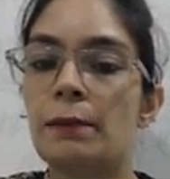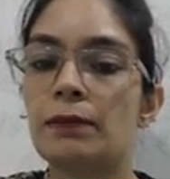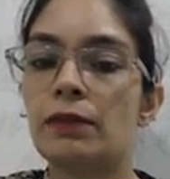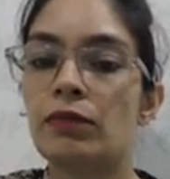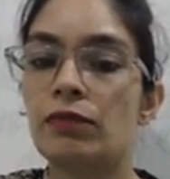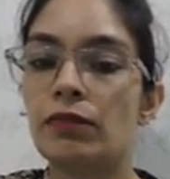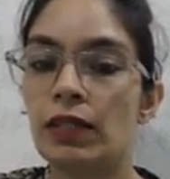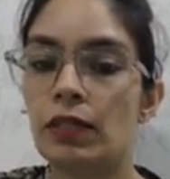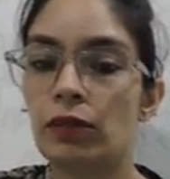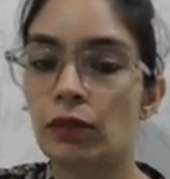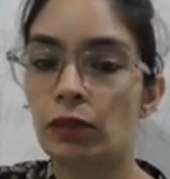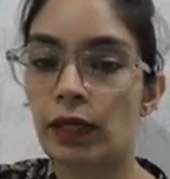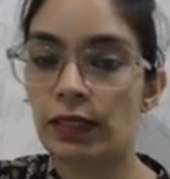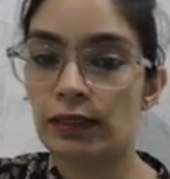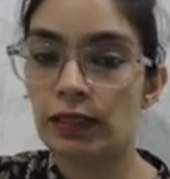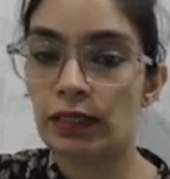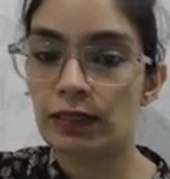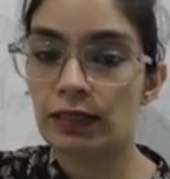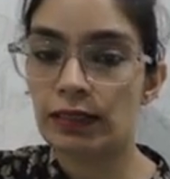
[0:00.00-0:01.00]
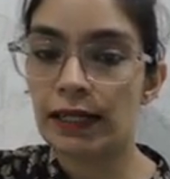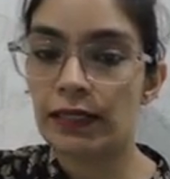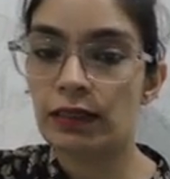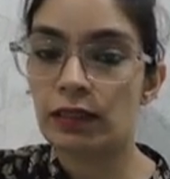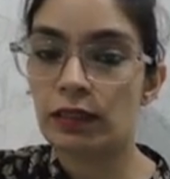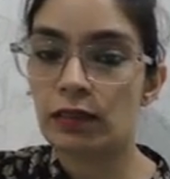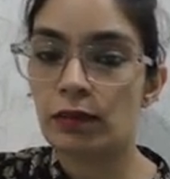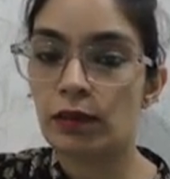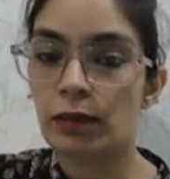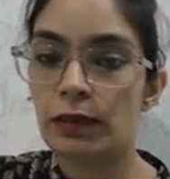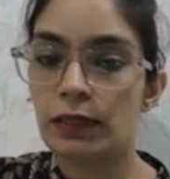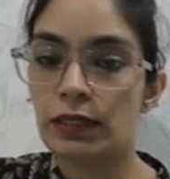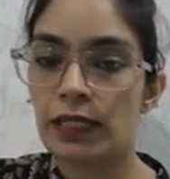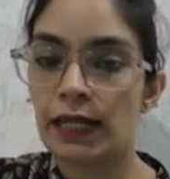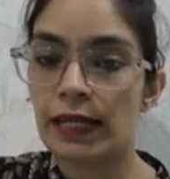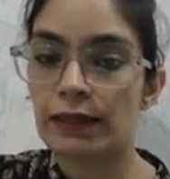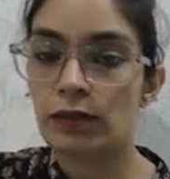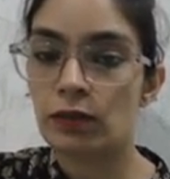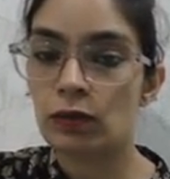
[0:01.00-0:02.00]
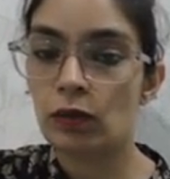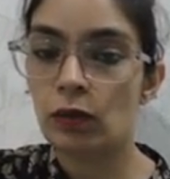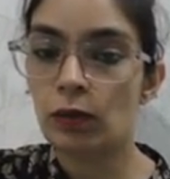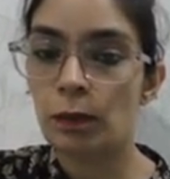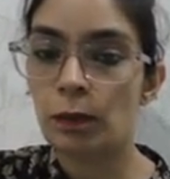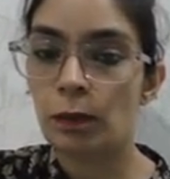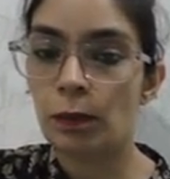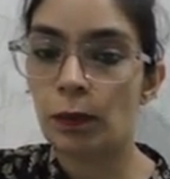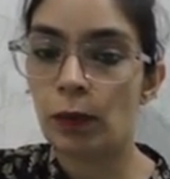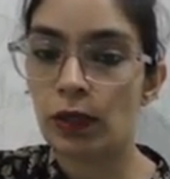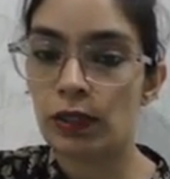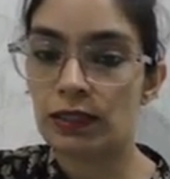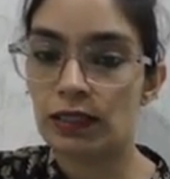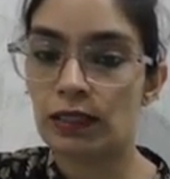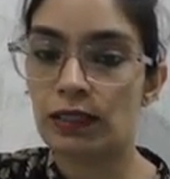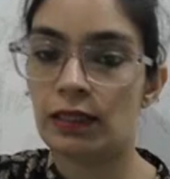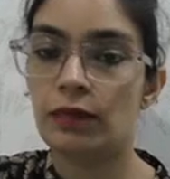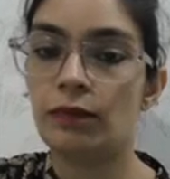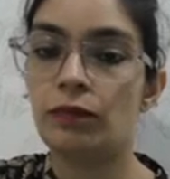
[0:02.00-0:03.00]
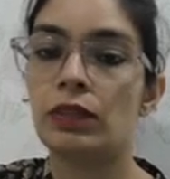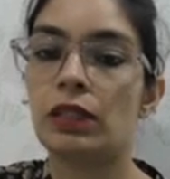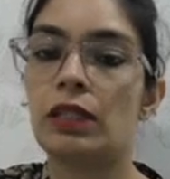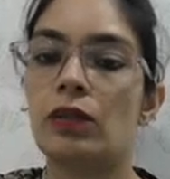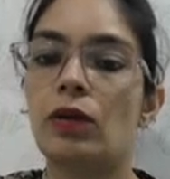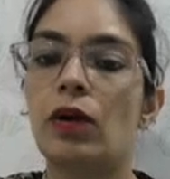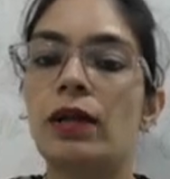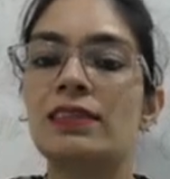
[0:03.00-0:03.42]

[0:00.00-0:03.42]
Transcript: I'm shifting to other side, this will be changed to positive 3,